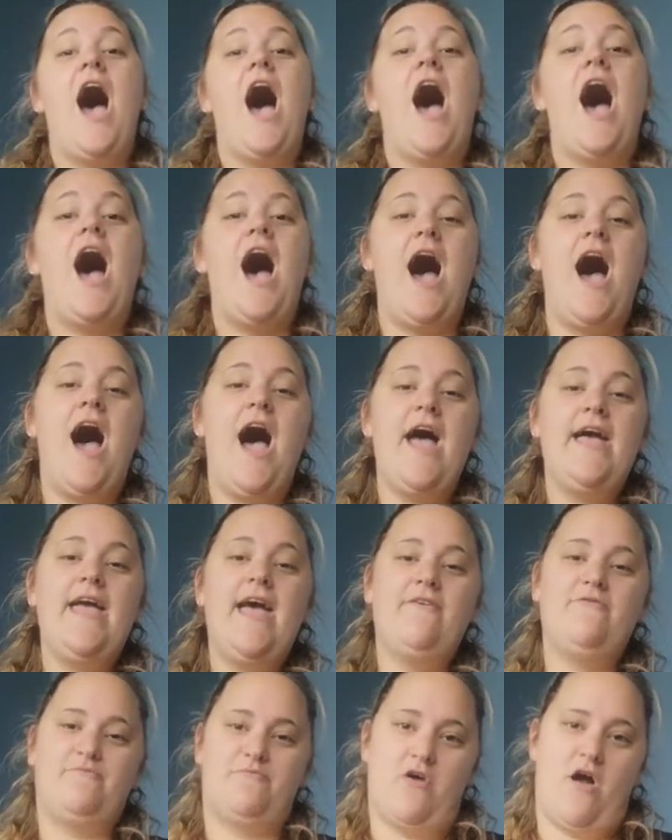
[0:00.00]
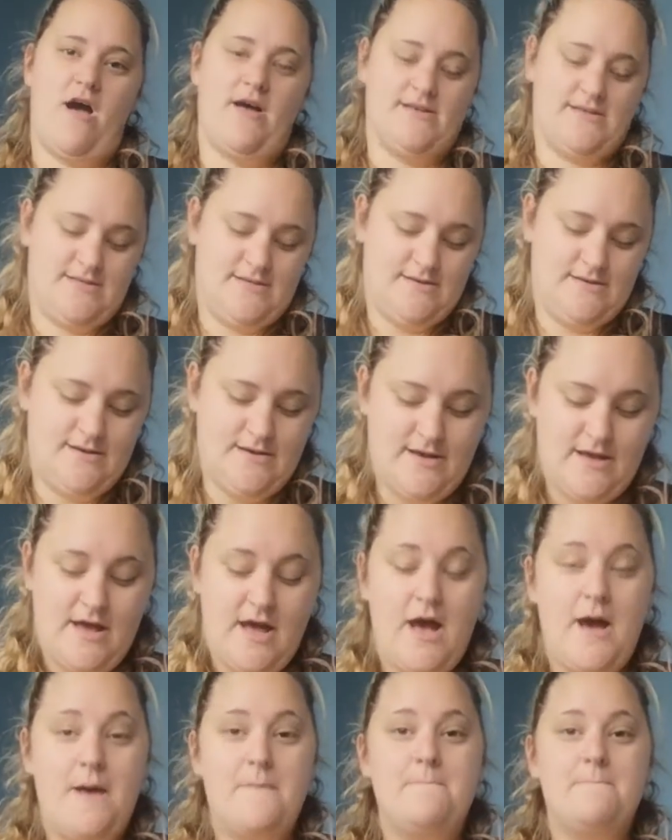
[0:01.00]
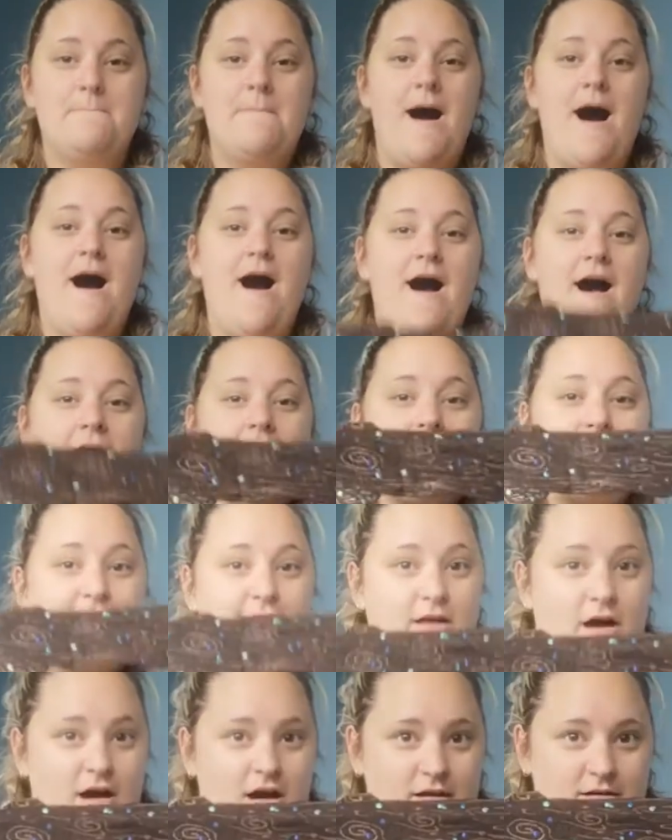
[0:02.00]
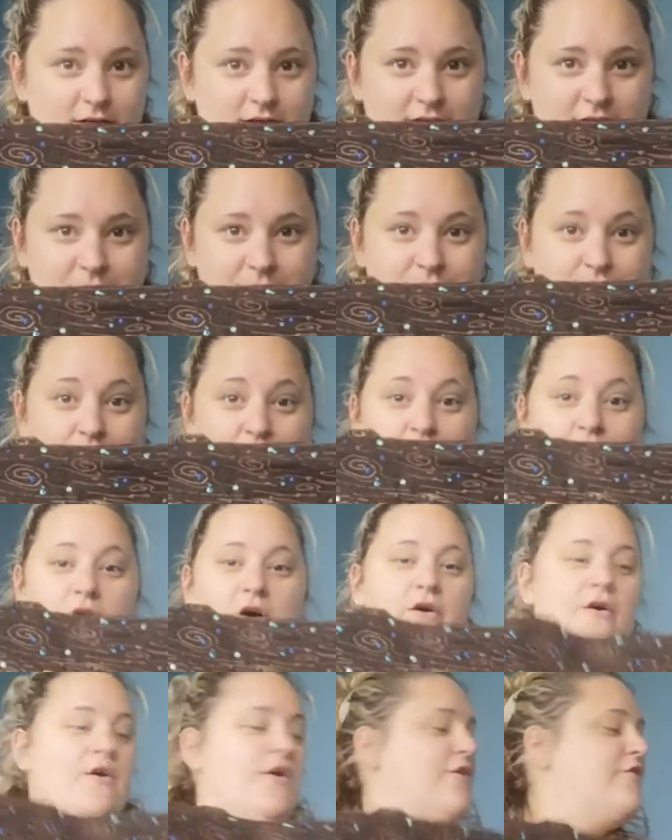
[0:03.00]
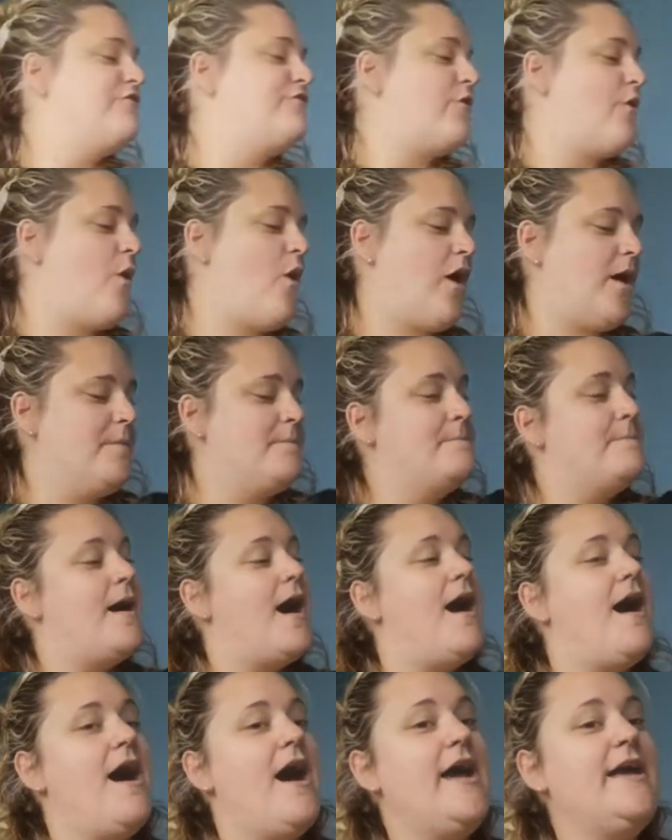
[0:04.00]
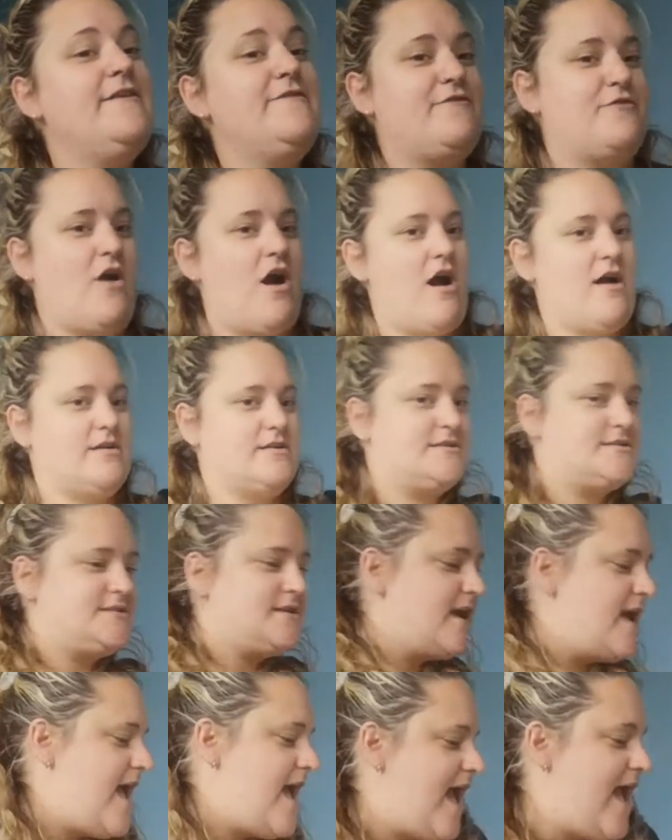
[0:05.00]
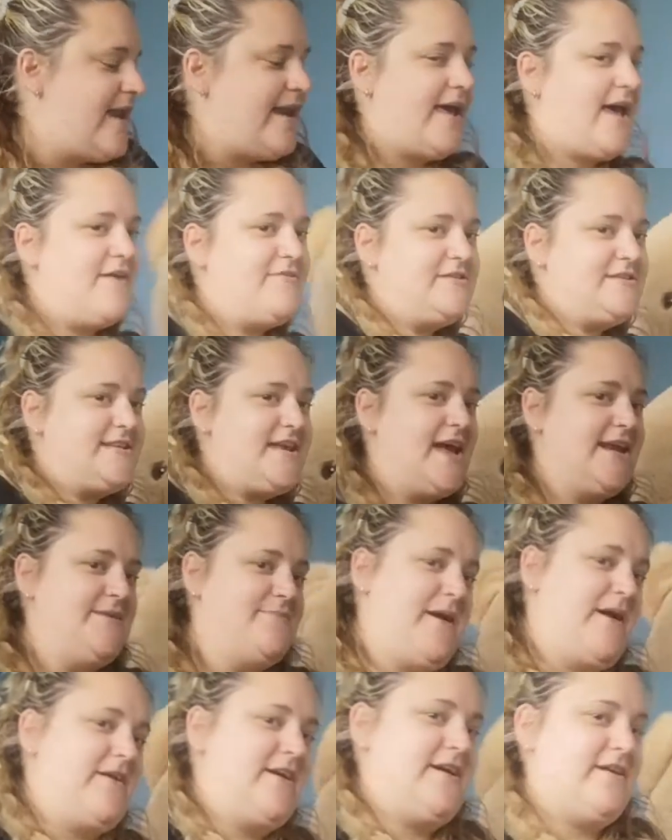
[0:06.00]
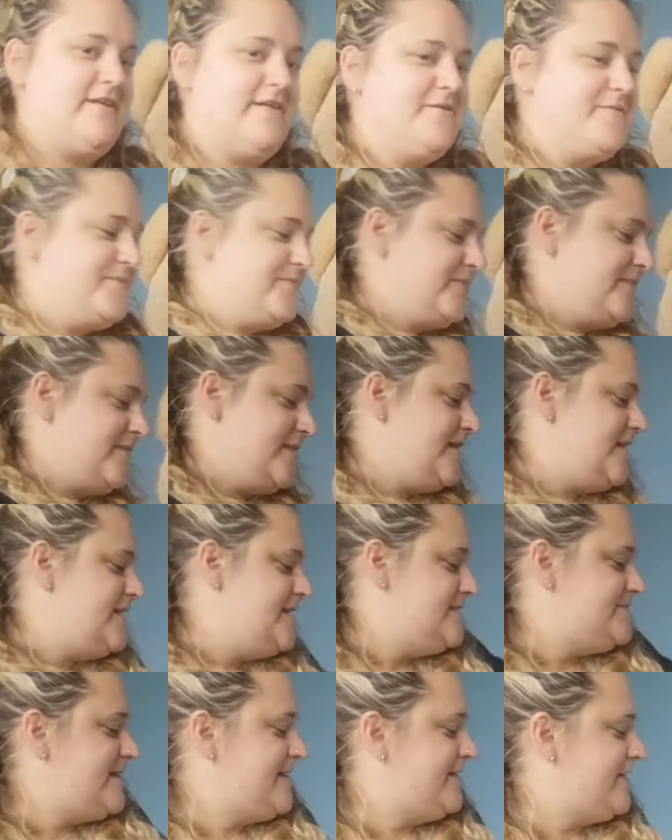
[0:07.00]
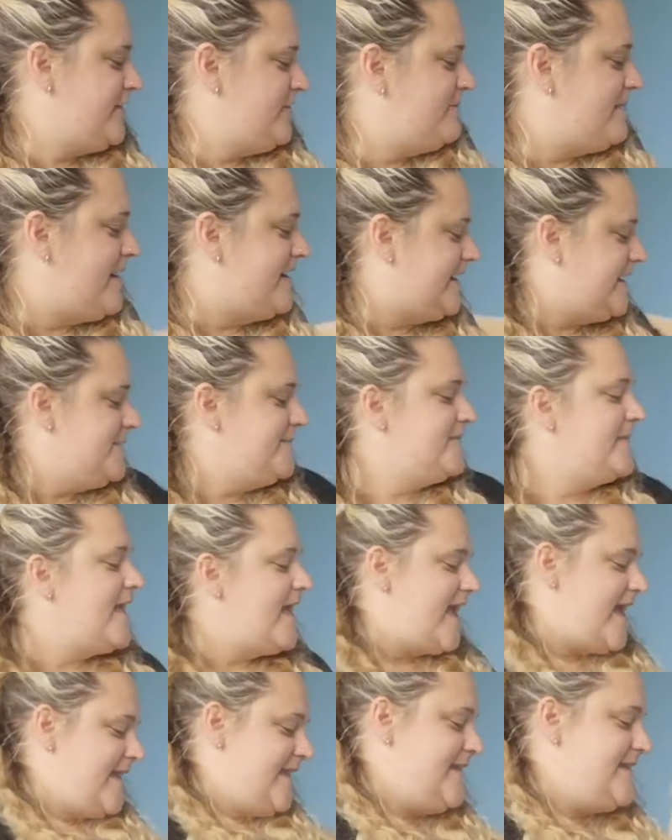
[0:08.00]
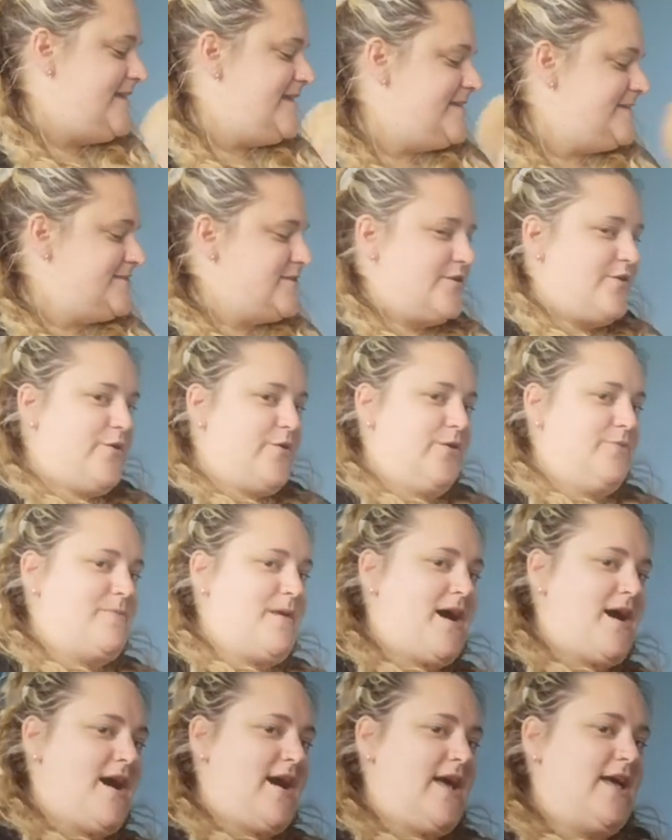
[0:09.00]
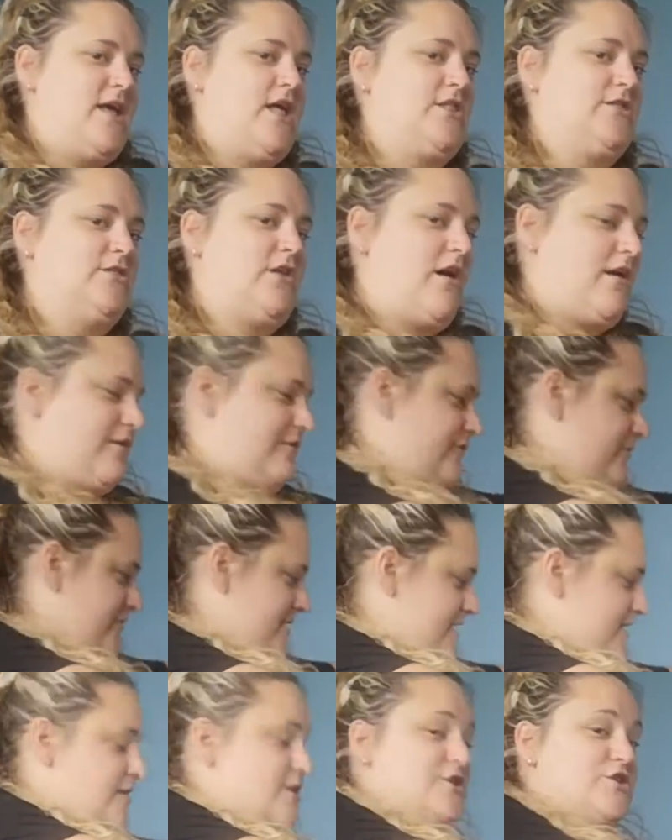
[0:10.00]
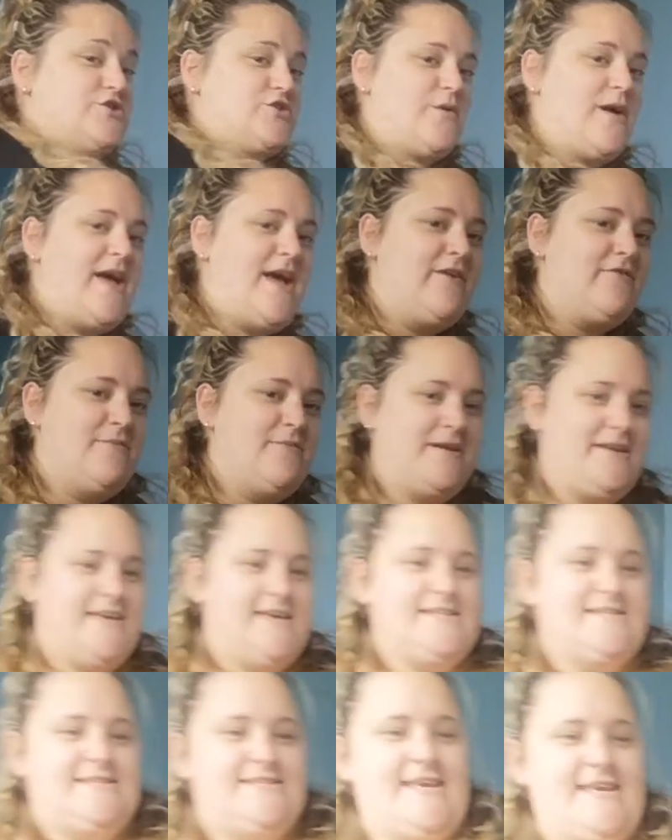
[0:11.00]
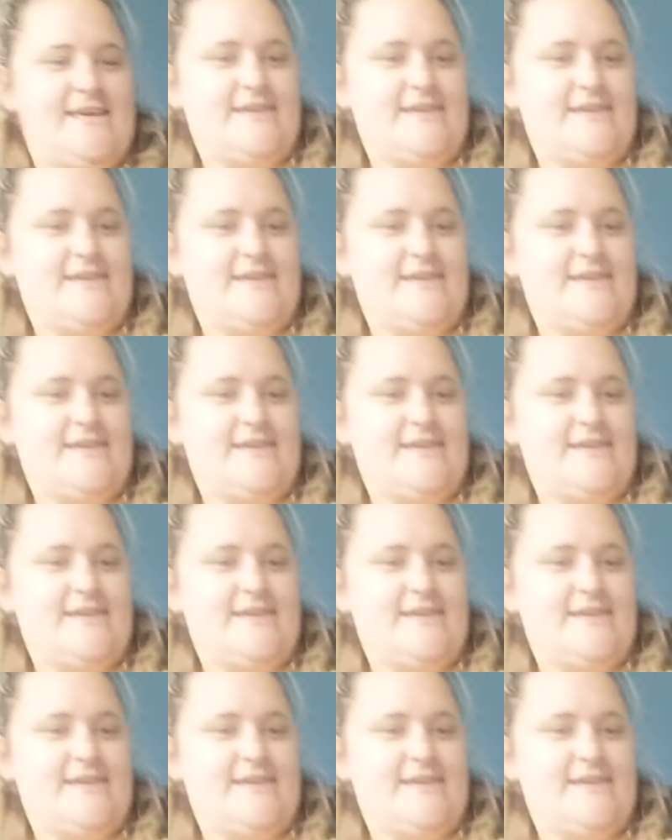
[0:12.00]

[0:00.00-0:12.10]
I have brought my log for my frogs, and I have a teddy bear here. He's my little buddy, and he's gonna hold my log for me so everybody can see it.